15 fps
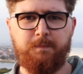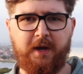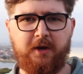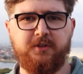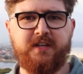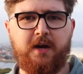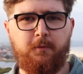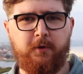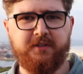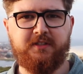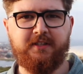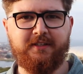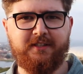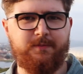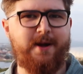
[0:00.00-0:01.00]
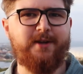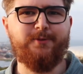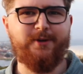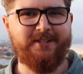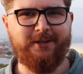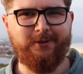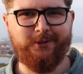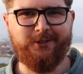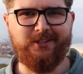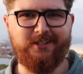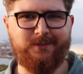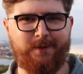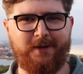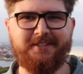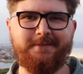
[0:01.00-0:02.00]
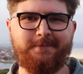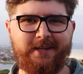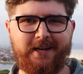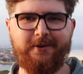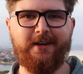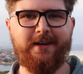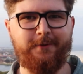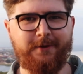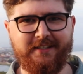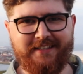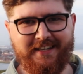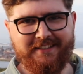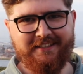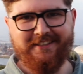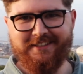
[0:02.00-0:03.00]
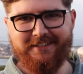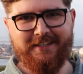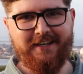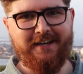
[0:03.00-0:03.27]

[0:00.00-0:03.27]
because I wanted as much resolution as possible. I really want to test this